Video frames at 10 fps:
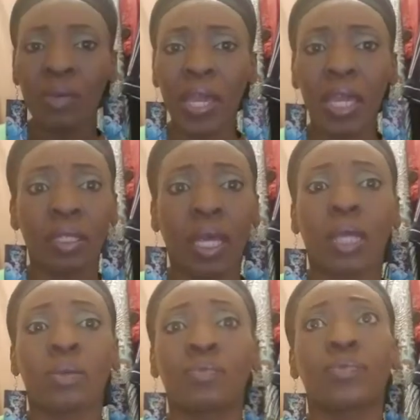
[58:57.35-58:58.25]
had
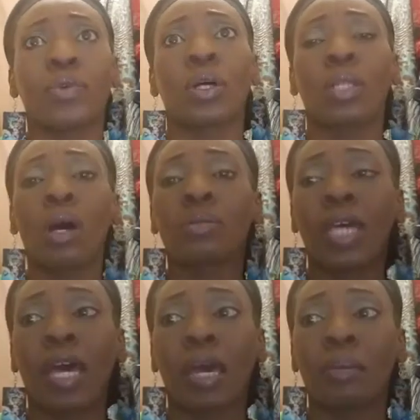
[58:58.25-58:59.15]
like for a long
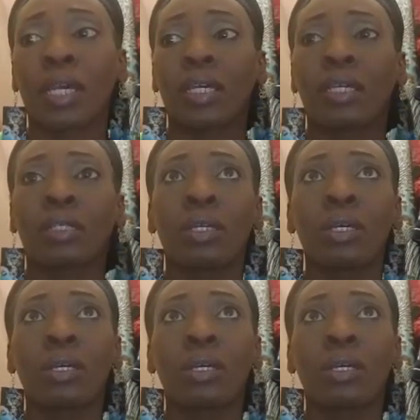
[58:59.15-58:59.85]
time, and